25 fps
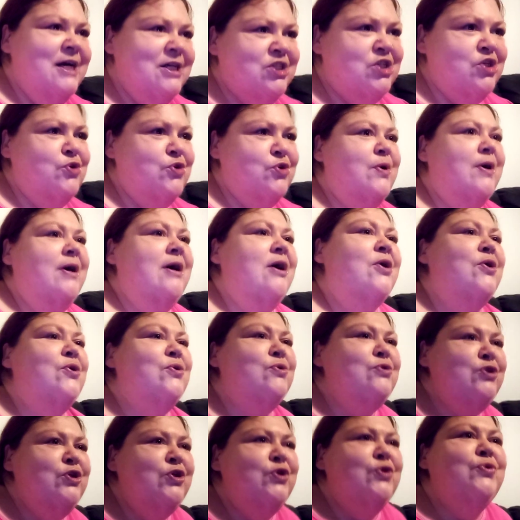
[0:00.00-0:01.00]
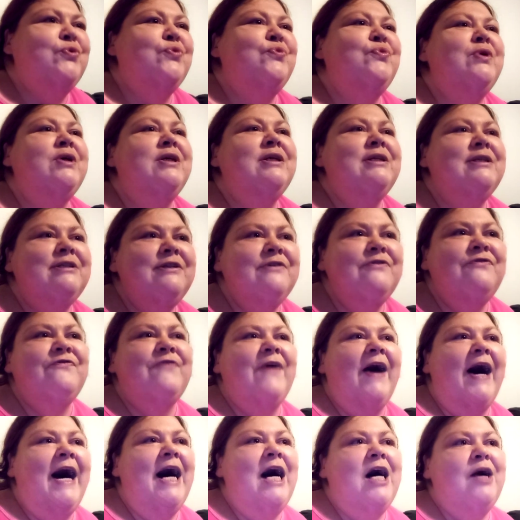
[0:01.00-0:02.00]
To a whole new world of
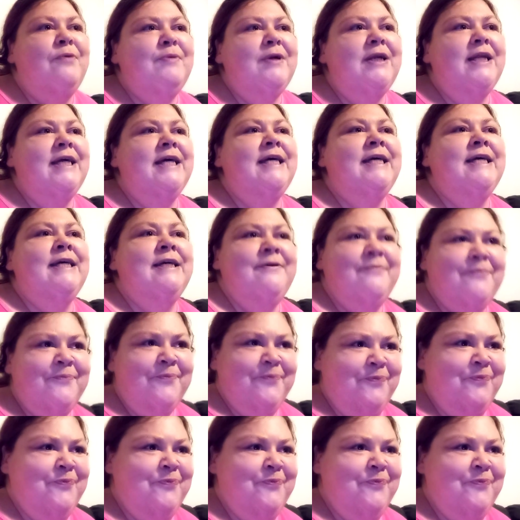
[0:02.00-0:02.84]
family.